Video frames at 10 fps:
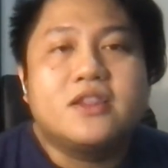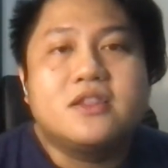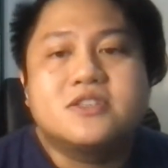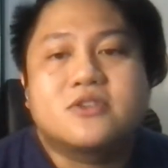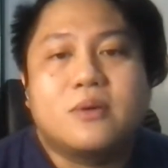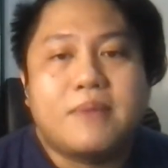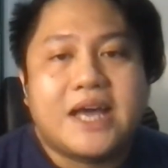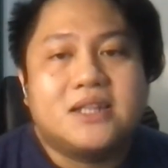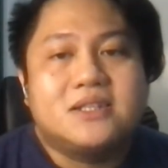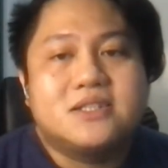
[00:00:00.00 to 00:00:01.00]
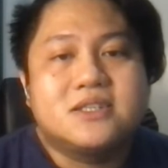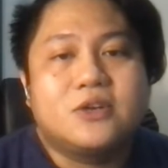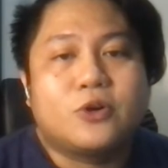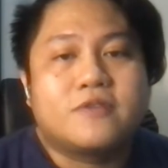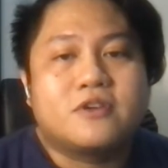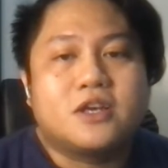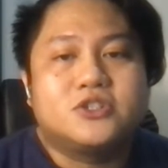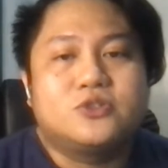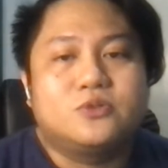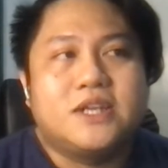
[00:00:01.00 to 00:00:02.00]
run these commands in order
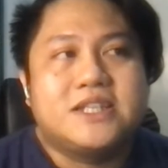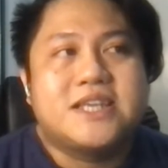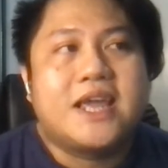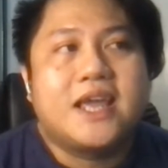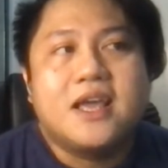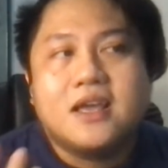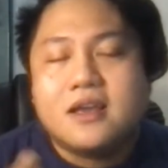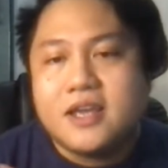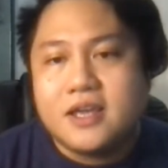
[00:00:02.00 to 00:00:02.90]
for us to, let's say,